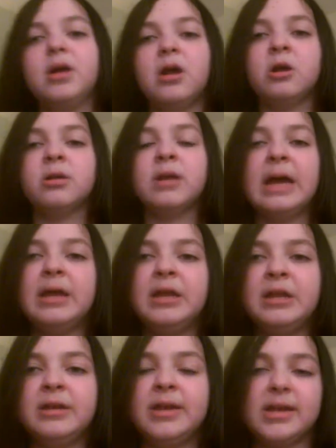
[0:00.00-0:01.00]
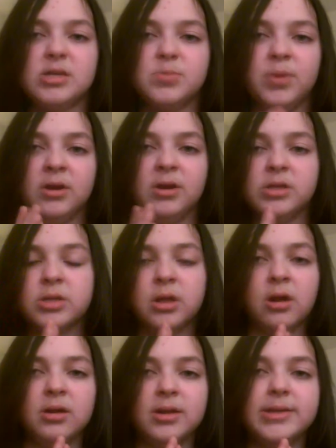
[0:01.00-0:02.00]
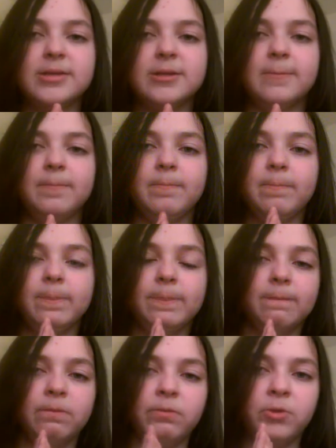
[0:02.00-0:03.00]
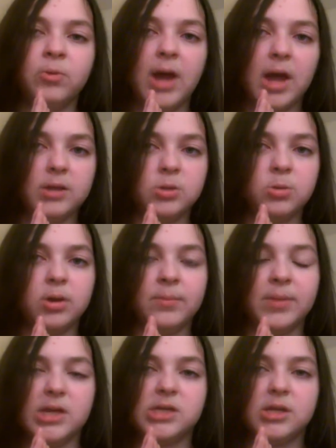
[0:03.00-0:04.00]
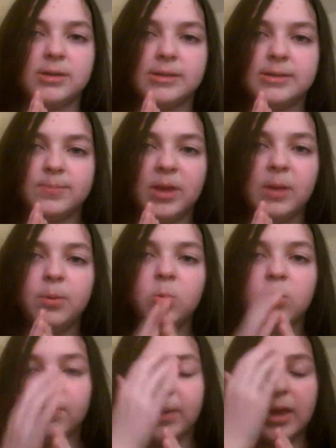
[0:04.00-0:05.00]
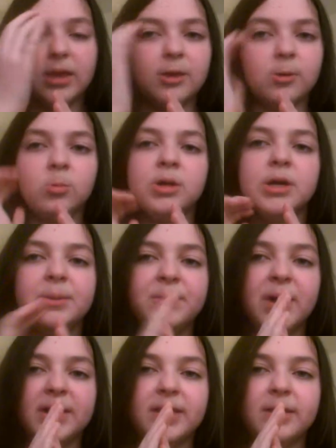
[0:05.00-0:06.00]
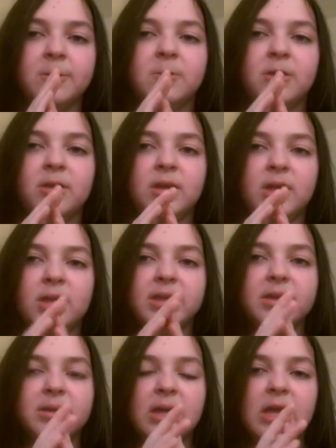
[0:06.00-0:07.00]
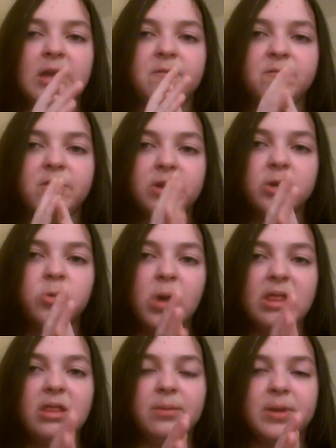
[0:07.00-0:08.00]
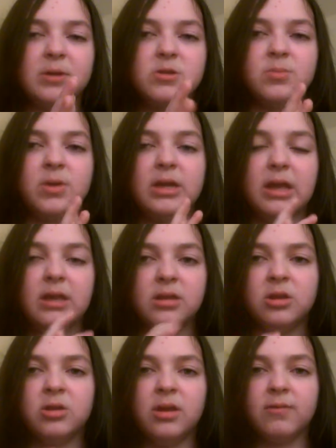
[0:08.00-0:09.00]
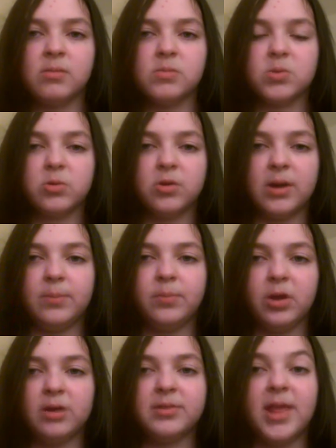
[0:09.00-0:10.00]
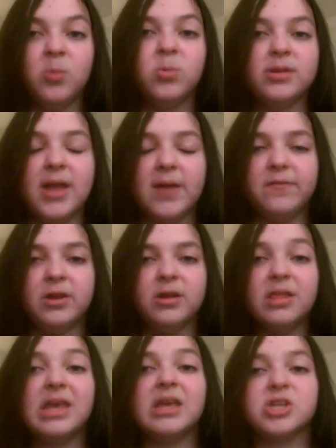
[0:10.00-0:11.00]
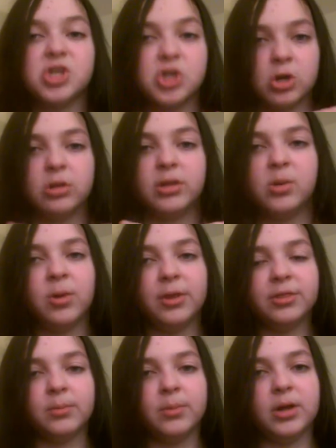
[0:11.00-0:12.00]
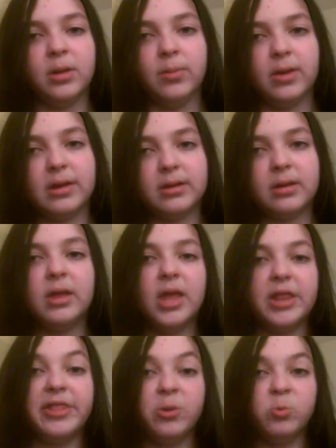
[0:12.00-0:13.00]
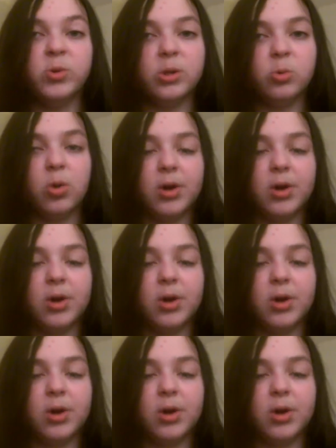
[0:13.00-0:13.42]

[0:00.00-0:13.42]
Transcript: are not an experienced artist, do not do commissions. People will pay you good money, like very well amounts of money, and then you give them some crappy art. They will definitely and surely want their money back. They will